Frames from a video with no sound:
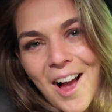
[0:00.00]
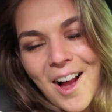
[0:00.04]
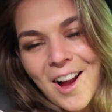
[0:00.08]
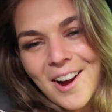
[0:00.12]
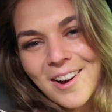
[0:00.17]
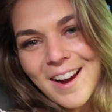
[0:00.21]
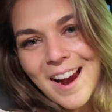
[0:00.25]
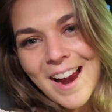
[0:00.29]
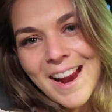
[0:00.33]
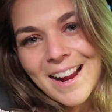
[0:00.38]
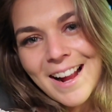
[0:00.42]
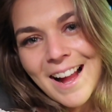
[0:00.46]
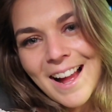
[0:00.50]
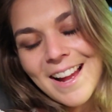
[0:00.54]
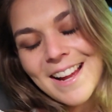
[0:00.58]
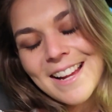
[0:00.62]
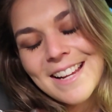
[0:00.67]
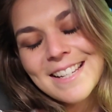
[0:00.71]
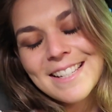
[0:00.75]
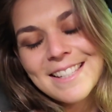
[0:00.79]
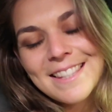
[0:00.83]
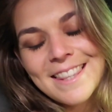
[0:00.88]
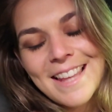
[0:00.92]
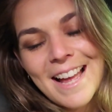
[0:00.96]
Alright
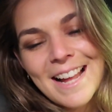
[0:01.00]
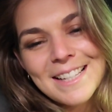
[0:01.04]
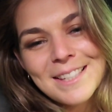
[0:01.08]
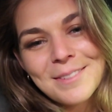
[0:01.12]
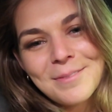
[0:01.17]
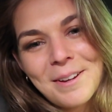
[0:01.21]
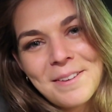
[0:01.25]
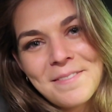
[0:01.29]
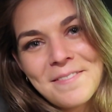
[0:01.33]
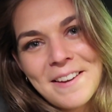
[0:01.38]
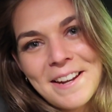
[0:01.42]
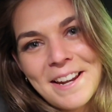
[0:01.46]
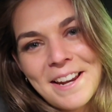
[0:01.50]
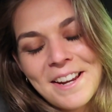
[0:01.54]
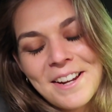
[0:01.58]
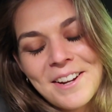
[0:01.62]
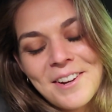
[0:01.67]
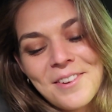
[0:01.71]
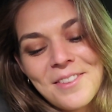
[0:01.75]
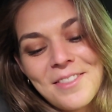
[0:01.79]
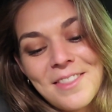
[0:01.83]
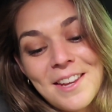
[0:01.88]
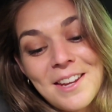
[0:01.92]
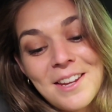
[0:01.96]
guys, that's my
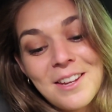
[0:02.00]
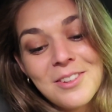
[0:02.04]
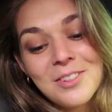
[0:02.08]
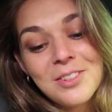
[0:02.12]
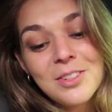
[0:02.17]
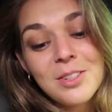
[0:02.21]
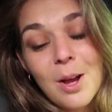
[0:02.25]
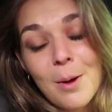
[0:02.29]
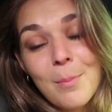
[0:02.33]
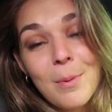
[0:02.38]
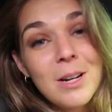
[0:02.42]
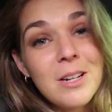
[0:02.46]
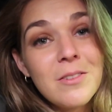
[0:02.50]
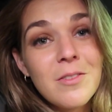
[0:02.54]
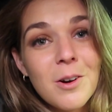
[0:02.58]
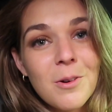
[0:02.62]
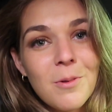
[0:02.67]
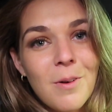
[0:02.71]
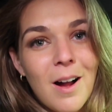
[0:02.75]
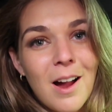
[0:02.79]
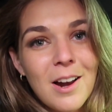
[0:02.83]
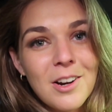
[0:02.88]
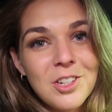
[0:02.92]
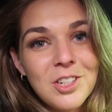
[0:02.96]
video. Thank you so much for
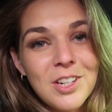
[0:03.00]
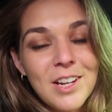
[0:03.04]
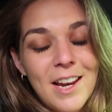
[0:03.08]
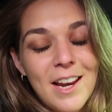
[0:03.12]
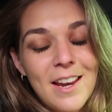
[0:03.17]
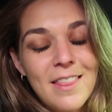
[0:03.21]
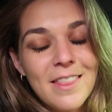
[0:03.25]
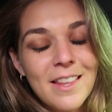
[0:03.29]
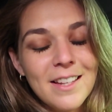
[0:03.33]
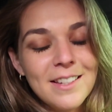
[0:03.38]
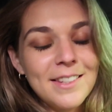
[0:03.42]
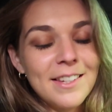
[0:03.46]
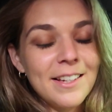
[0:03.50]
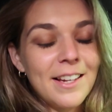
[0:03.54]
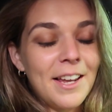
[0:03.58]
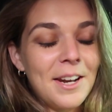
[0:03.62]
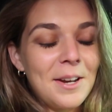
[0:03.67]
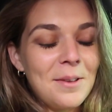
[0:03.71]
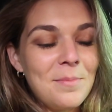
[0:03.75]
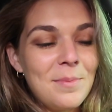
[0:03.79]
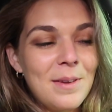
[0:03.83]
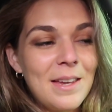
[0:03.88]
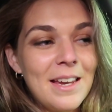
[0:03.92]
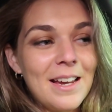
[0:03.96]
watching. That's
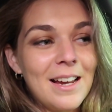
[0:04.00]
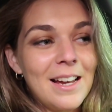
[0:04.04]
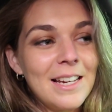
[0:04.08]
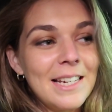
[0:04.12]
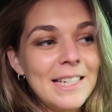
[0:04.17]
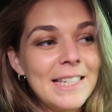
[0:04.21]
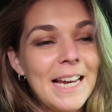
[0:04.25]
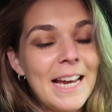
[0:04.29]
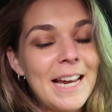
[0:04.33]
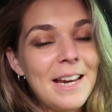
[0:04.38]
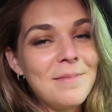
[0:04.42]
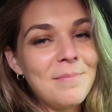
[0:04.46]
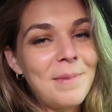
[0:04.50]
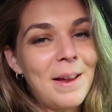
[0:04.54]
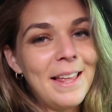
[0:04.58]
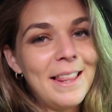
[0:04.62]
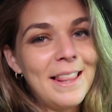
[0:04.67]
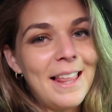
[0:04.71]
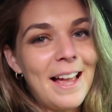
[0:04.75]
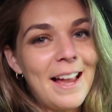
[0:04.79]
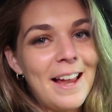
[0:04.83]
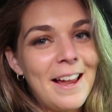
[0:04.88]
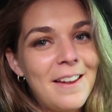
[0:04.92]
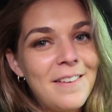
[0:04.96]
gonna be a day in my
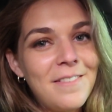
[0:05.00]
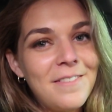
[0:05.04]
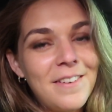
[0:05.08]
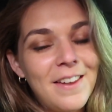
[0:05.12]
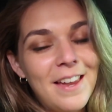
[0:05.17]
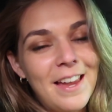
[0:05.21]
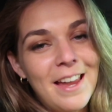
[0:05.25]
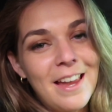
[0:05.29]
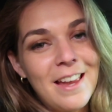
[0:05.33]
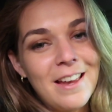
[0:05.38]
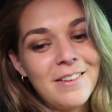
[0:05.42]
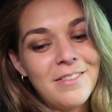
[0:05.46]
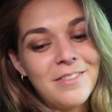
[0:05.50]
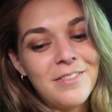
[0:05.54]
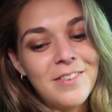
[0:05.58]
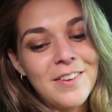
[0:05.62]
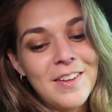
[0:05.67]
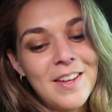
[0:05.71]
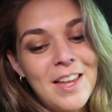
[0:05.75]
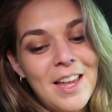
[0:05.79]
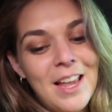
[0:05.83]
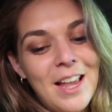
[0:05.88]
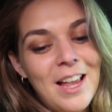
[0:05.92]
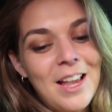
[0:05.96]
life. If
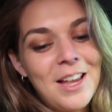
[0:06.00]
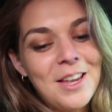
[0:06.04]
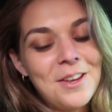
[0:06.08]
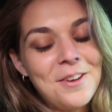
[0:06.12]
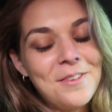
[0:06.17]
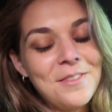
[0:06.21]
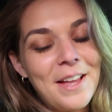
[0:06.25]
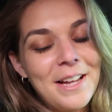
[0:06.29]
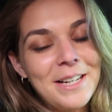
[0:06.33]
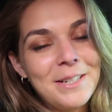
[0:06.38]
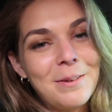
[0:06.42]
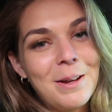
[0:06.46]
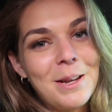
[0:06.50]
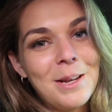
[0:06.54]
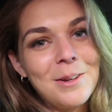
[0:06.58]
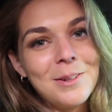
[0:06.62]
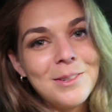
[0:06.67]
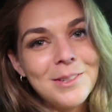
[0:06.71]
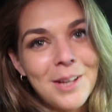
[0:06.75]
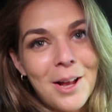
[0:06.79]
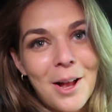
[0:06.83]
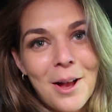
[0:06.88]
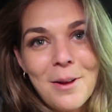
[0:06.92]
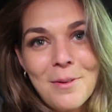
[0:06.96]
you liked what
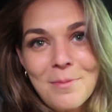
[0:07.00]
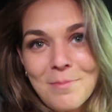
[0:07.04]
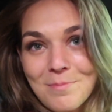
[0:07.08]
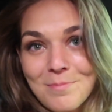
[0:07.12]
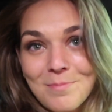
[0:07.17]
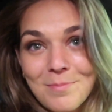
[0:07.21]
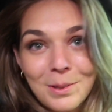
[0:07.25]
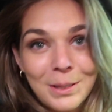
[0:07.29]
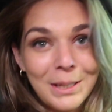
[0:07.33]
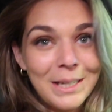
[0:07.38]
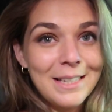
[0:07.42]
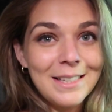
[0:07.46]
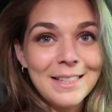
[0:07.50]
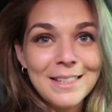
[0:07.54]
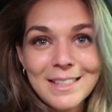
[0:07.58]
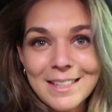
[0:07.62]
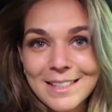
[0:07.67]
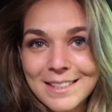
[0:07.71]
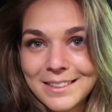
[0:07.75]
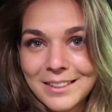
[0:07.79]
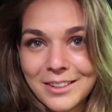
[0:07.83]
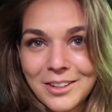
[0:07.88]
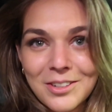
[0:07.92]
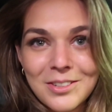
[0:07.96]
you saw, please
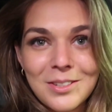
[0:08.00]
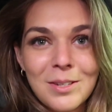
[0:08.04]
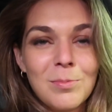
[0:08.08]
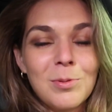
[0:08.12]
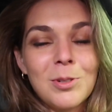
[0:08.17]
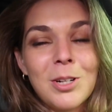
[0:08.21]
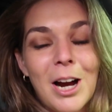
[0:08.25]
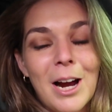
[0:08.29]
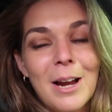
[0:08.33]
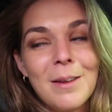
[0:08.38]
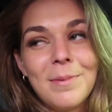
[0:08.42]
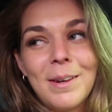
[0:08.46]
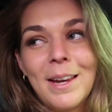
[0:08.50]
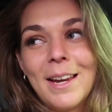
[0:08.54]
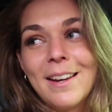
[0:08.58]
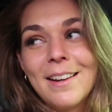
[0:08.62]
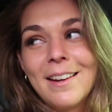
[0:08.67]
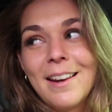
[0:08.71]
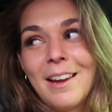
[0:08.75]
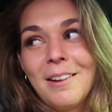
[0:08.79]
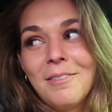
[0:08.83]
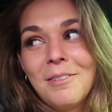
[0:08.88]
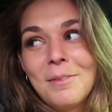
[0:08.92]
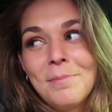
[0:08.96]
consider
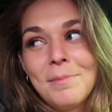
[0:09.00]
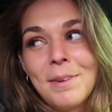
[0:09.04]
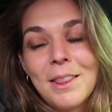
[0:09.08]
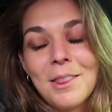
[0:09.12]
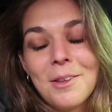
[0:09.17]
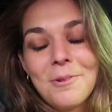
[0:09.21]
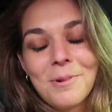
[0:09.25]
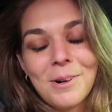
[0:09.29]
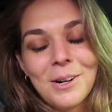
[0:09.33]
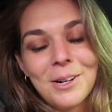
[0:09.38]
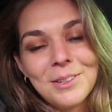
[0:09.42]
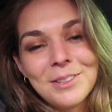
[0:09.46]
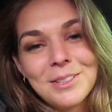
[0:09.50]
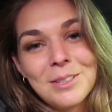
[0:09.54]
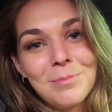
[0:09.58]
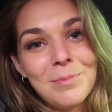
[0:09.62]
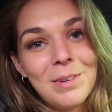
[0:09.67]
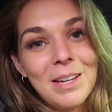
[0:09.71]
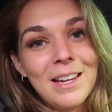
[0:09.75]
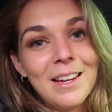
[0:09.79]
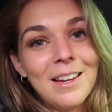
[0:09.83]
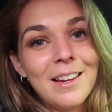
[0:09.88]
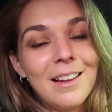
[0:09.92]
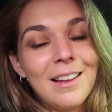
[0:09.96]
subscribing. It would mean the world to
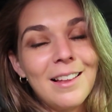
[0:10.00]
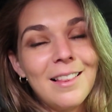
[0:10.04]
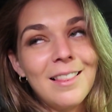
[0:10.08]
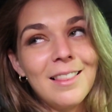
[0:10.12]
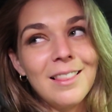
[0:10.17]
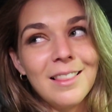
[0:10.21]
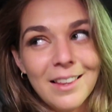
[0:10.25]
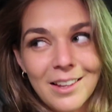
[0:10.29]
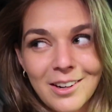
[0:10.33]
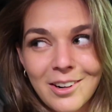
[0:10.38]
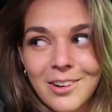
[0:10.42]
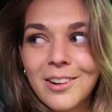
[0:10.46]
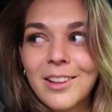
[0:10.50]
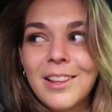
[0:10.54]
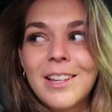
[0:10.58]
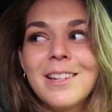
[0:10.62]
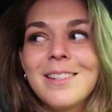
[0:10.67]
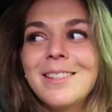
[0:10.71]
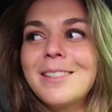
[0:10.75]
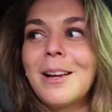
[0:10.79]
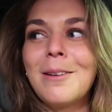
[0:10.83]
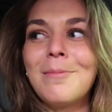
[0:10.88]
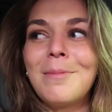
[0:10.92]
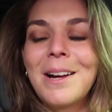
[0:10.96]
me,
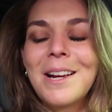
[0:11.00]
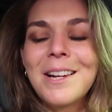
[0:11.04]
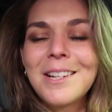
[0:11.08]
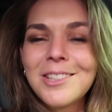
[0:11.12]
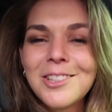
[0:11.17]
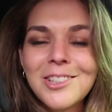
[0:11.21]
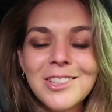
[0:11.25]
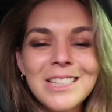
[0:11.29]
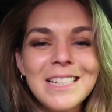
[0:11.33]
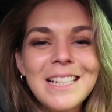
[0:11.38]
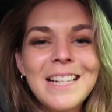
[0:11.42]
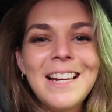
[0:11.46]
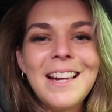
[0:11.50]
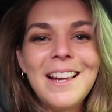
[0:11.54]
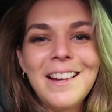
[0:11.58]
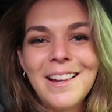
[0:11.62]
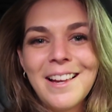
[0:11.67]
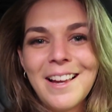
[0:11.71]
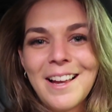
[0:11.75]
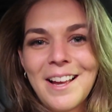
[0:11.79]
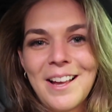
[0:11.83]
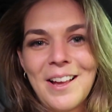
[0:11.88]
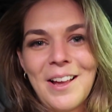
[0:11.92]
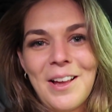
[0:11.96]
literally so much.
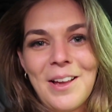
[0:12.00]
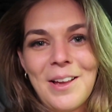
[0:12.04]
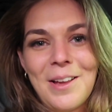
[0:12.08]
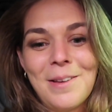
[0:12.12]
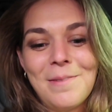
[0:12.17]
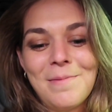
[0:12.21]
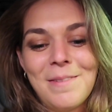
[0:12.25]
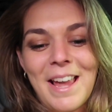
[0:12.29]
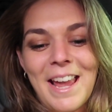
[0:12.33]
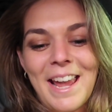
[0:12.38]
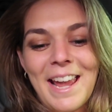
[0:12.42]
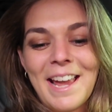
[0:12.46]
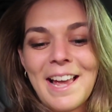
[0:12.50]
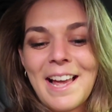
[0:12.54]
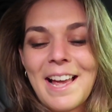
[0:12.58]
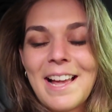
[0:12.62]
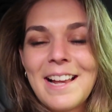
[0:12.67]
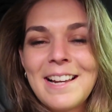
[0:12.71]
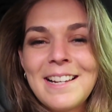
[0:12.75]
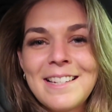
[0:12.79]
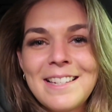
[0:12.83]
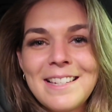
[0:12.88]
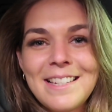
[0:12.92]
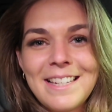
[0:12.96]

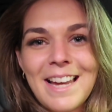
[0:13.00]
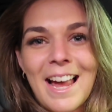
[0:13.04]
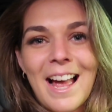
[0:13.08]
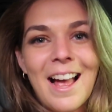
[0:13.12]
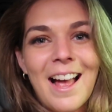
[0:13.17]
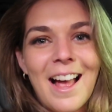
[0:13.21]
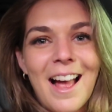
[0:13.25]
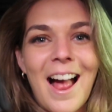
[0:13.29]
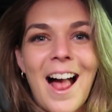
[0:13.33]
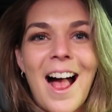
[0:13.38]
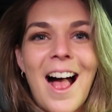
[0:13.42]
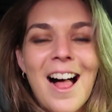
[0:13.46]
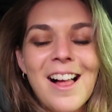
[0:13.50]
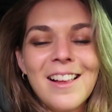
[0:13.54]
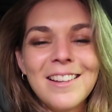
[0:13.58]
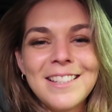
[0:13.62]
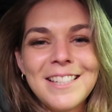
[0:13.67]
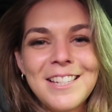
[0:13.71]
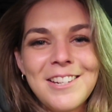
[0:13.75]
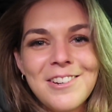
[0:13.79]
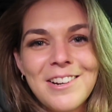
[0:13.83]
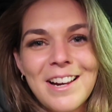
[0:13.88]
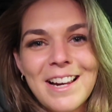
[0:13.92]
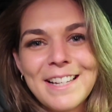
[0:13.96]
And yeah, I'll
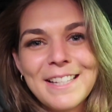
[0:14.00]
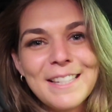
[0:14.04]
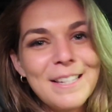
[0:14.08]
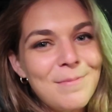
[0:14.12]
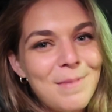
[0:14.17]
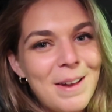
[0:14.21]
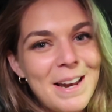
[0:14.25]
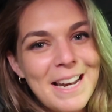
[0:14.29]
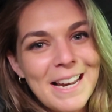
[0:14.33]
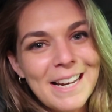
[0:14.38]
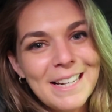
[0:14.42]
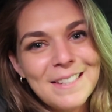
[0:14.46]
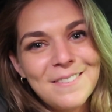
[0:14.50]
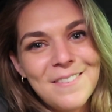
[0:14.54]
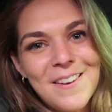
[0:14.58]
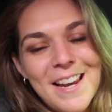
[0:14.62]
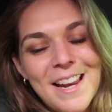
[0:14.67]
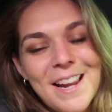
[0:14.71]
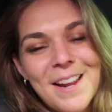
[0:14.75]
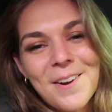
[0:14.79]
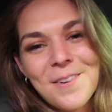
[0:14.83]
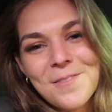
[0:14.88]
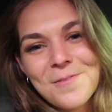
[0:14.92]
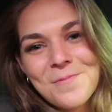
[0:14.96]
see you guys in my next
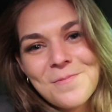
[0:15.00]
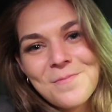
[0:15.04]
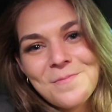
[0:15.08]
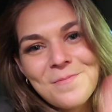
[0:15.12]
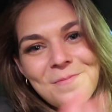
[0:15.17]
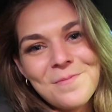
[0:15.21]
video.